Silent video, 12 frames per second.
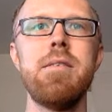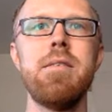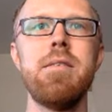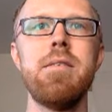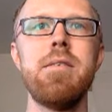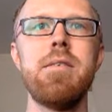
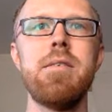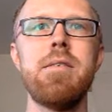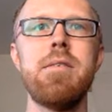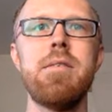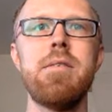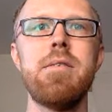Let's
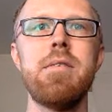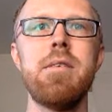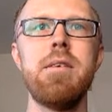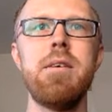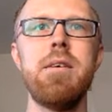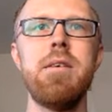
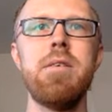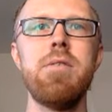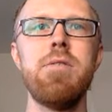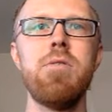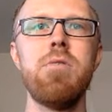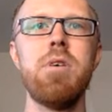see.
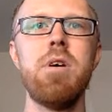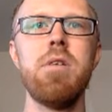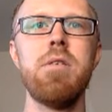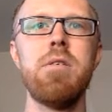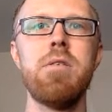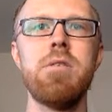So
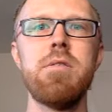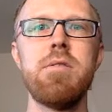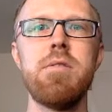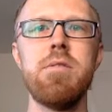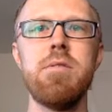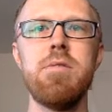colors.
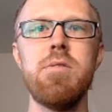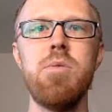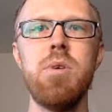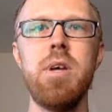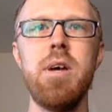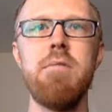So
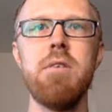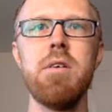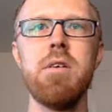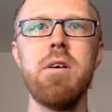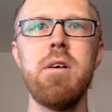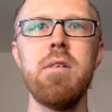we have our
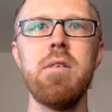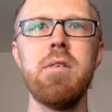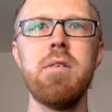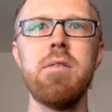color.